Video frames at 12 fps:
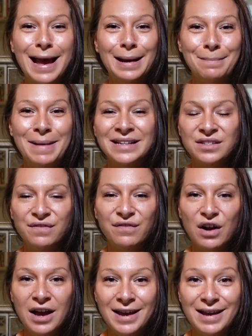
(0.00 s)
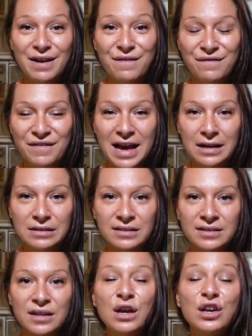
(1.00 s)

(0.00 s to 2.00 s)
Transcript: and mattifying effects.